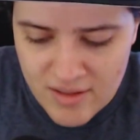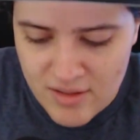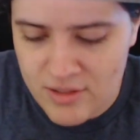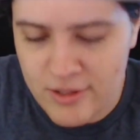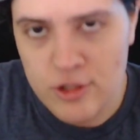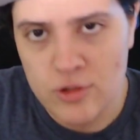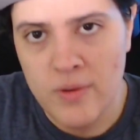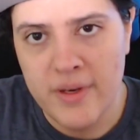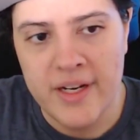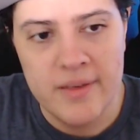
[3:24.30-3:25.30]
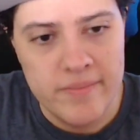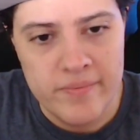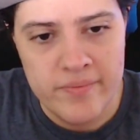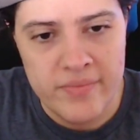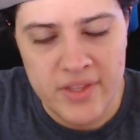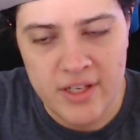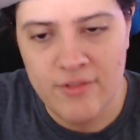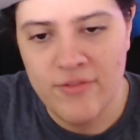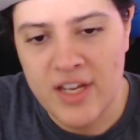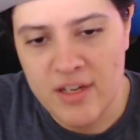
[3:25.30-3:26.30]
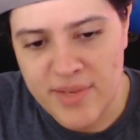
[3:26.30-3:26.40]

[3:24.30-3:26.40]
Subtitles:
destroying their fan